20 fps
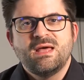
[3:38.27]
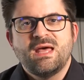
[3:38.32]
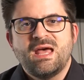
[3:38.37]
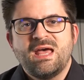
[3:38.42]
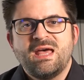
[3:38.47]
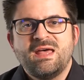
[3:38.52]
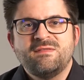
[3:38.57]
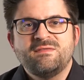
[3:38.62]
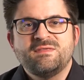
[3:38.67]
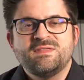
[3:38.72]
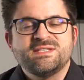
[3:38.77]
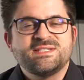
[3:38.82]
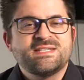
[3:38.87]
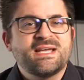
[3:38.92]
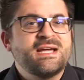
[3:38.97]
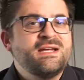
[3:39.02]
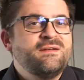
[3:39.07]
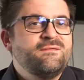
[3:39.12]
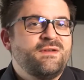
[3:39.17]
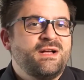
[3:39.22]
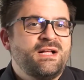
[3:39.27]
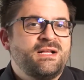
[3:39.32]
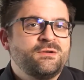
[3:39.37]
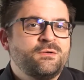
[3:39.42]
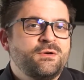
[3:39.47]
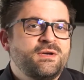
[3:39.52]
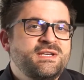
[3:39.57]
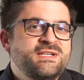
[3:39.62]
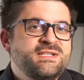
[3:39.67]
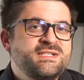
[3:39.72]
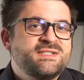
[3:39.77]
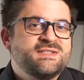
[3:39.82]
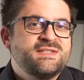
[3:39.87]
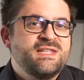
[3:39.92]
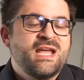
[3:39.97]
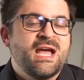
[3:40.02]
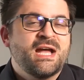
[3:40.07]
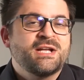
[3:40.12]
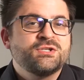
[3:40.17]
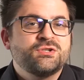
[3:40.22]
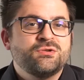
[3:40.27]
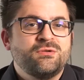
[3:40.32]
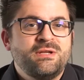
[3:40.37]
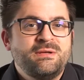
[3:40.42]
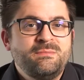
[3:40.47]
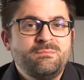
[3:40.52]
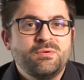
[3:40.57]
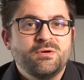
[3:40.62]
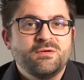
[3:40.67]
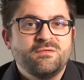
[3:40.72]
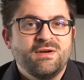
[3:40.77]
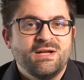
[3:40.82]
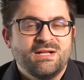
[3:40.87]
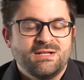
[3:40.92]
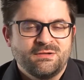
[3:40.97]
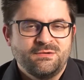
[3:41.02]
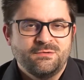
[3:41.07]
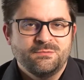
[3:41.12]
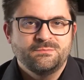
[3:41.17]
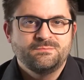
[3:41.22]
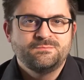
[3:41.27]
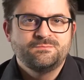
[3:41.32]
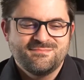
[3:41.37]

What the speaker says: And the second value is the actual input value.